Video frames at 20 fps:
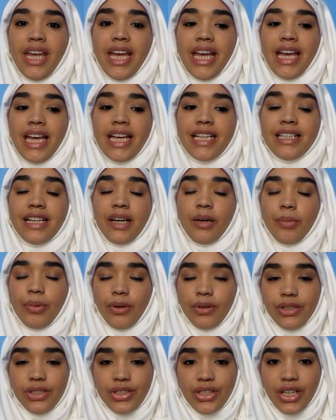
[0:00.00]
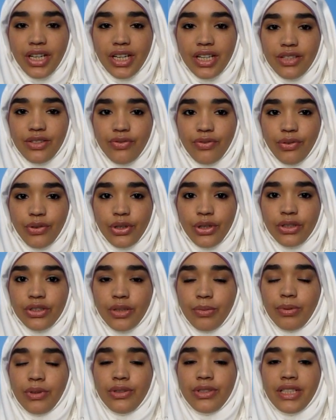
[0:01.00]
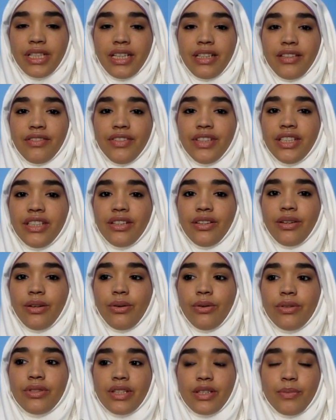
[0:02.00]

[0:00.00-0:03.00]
And I apologize for not uploading any videos,